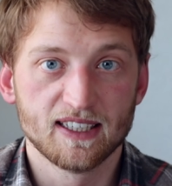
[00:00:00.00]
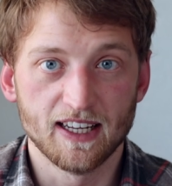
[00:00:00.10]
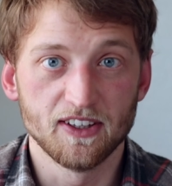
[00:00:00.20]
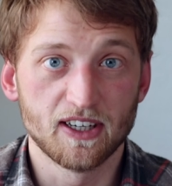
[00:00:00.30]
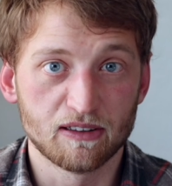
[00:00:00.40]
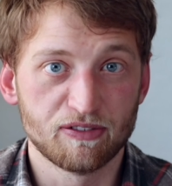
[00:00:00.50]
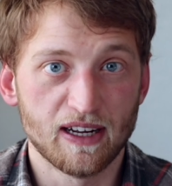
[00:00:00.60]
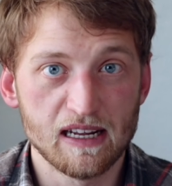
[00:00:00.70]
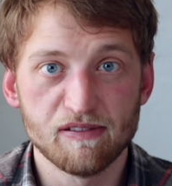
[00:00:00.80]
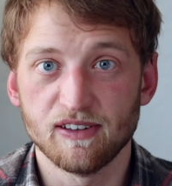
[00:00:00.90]
Canon
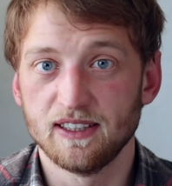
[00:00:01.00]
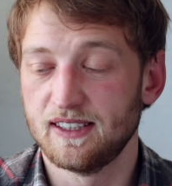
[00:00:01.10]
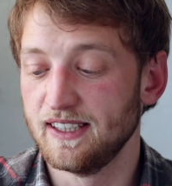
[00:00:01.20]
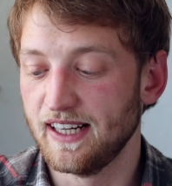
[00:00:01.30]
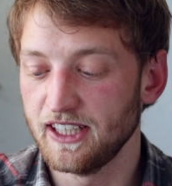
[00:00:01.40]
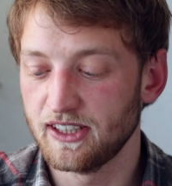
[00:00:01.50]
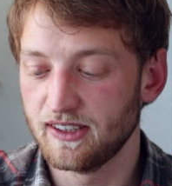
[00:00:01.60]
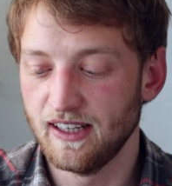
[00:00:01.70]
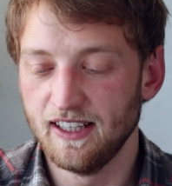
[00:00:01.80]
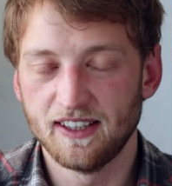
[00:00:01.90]
R5, and
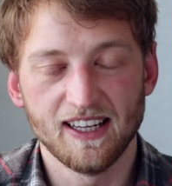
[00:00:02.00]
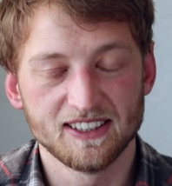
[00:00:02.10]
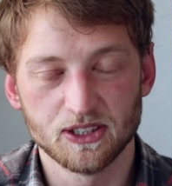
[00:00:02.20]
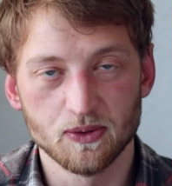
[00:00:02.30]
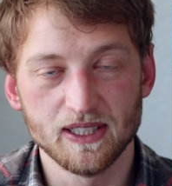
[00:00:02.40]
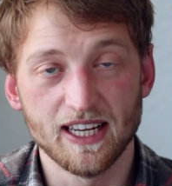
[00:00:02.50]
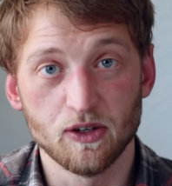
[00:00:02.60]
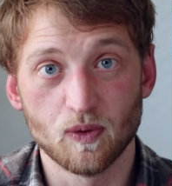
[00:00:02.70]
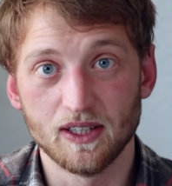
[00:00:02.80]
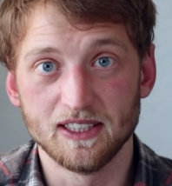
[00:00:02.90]
the Sony
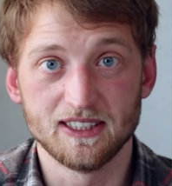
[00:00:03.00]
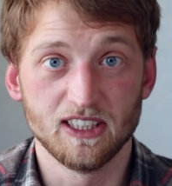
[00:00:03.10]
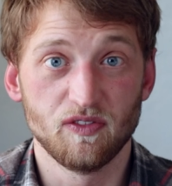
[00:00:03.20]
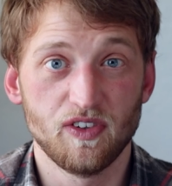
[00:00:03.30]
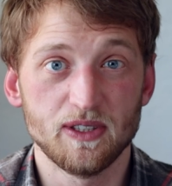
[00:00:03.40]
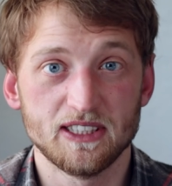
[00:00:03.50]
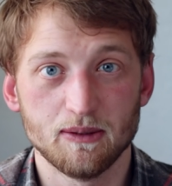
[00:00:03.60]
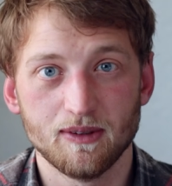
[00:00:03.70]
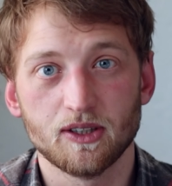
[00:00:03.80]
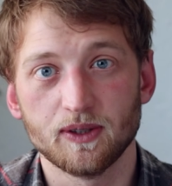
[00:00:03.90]
A1 is in a very
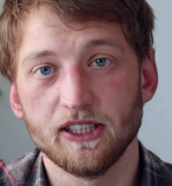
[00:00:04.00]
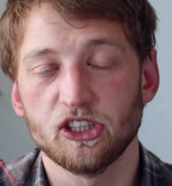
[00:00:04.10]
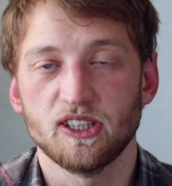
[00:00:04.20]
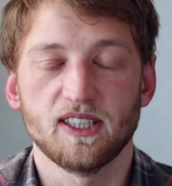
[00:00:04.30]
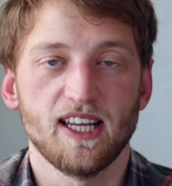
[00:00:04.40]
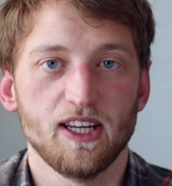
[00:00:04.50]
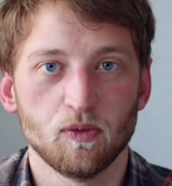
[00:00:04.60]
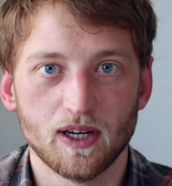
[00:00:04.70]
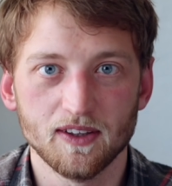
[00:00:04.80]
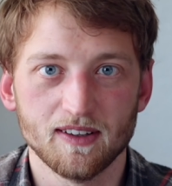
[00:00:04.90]
similar range than the
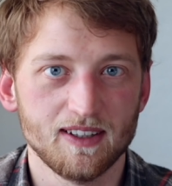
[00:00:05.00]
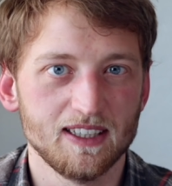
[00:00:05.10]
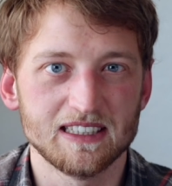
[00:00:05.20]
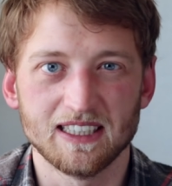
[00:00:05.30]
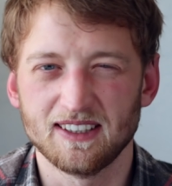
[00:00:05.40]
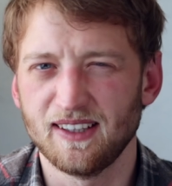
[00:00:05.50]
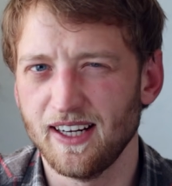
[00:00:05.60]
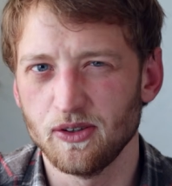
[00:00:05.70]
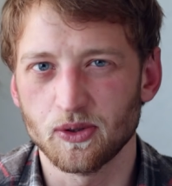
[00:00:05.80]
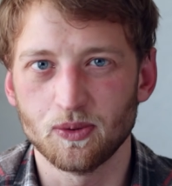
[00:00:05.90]
A1. I think it's like
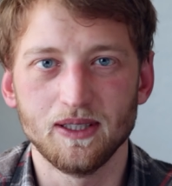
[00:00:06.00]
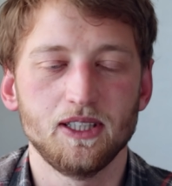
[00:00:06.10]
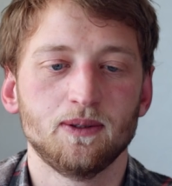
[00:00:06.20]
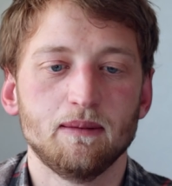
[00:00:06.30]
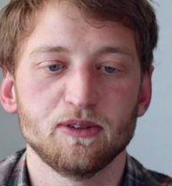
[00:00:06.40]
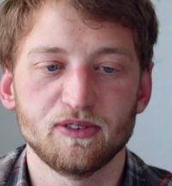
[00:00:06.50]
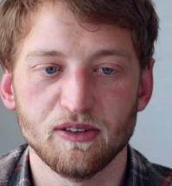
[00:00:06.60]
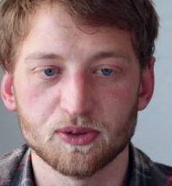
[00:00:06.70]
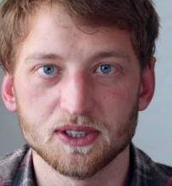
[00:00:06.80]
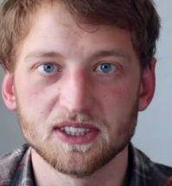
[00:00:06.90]
10 or 20 grams of
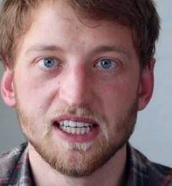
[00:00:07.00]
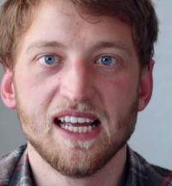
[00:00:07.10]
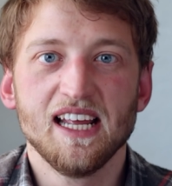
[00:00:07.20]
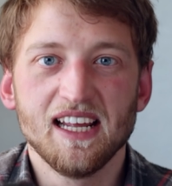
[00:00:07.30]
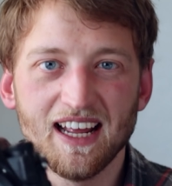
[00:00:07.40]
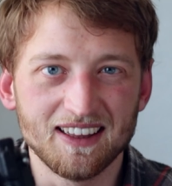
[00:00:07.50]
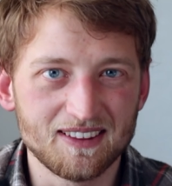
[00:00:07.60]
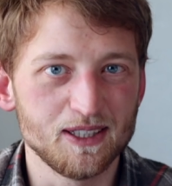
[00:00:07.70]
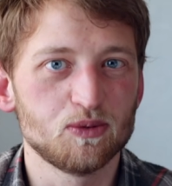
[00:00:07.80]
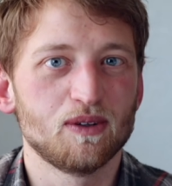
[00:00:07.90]
difference, and
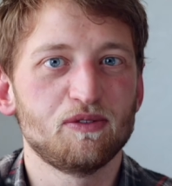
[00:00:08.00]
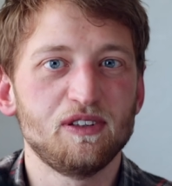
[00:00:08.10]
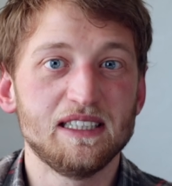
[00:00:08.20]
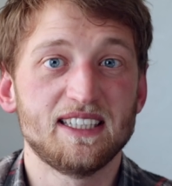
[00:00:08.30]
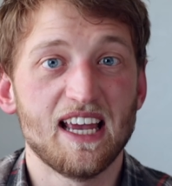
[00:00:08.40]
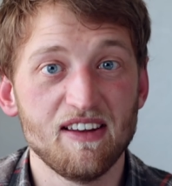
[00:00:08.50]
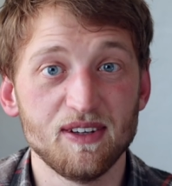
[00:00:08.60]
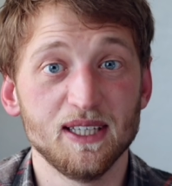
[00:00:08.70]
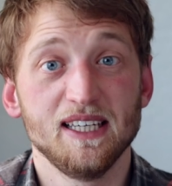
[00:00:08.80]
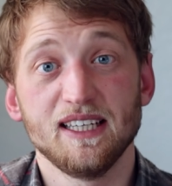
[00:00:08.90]
this one feels
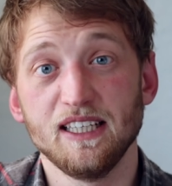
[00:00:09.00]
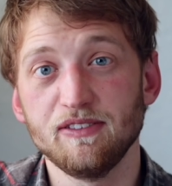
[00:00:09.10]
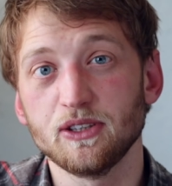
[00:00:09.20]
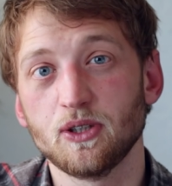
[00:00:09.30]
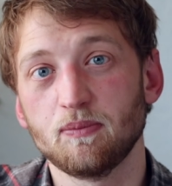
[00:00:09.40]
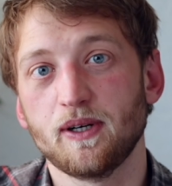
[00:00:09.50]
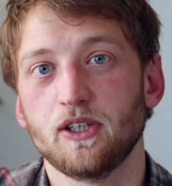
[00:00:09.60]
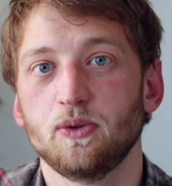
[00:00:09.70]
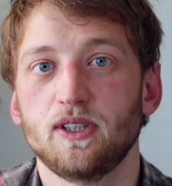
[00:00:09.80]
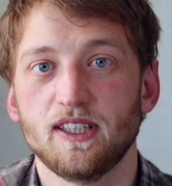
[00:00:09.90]
heavy. Even
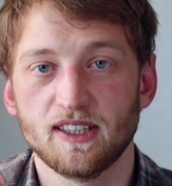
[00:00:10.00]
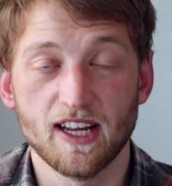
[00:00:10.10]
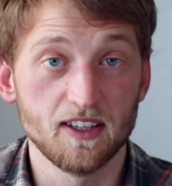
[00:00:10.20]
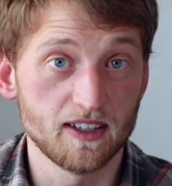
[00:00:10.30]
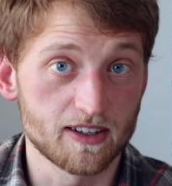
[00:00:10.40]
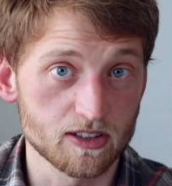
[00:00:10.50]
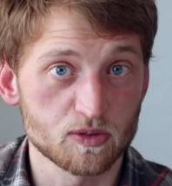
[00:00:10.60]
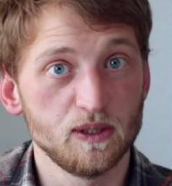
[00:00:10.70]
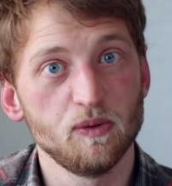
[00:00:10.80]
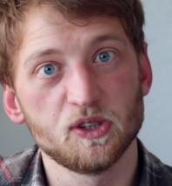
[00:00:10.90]
compared to the Canon
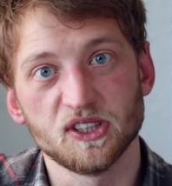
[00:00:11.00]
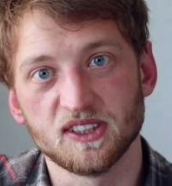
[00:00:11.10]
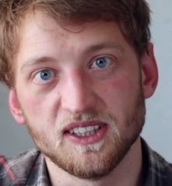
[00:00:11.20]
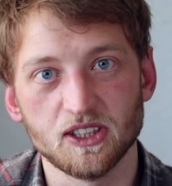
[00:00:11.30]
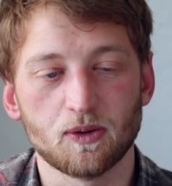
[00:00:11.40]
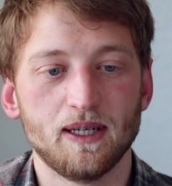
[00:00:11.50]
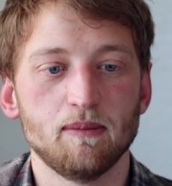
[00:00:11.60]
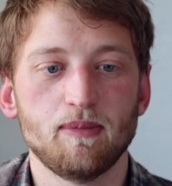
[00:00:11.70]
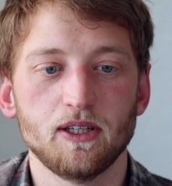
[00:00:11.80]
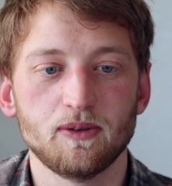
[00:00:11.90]
R3, which has an
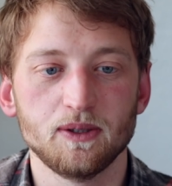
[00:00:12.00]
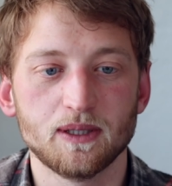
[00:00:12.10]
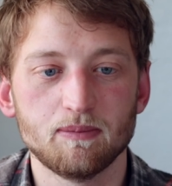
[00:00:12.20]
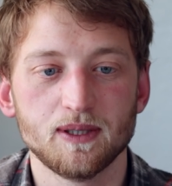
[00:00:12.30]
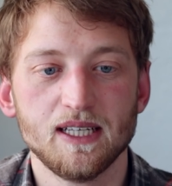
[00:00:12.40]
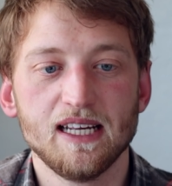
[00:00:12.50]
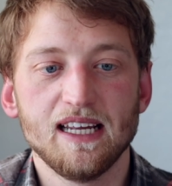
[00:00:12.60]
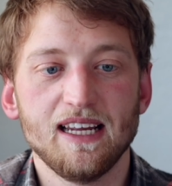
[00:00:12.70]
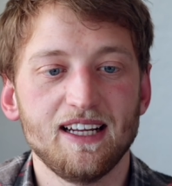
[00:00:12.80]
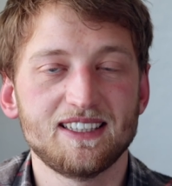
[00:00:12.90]
integrated battery grip,
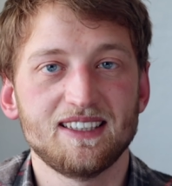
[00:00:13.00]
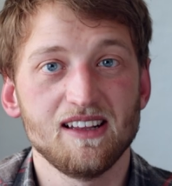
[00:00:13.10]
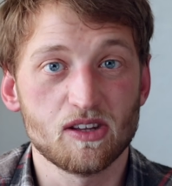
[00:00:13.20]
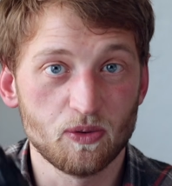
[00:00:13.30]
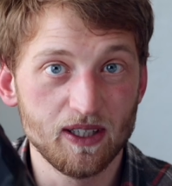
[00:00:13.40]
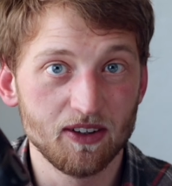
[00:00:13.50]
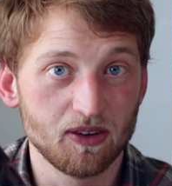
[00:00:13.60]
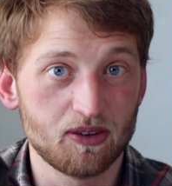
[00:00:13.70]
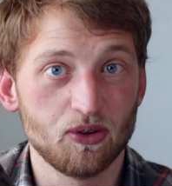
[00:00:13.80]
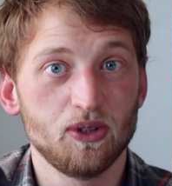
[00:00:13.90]
it's still
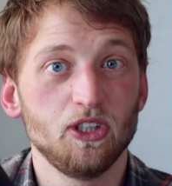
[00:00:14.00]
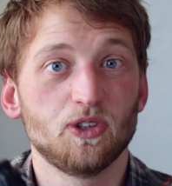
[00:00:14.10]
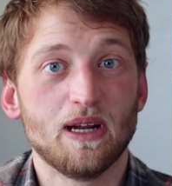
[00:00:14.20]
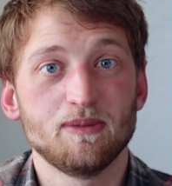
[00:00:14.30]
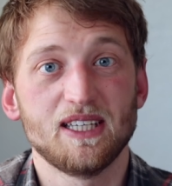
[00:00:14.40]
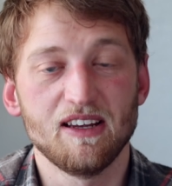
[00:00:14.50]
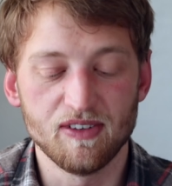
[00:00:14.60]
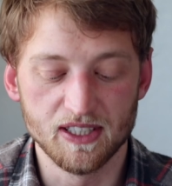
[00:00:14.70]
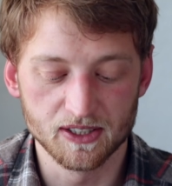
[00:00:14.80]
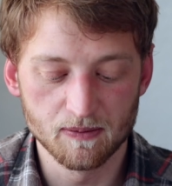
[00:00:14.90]
330 grams
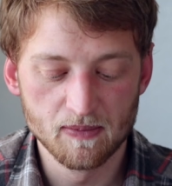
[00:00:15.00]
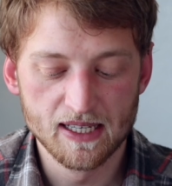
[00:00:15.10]
heavier.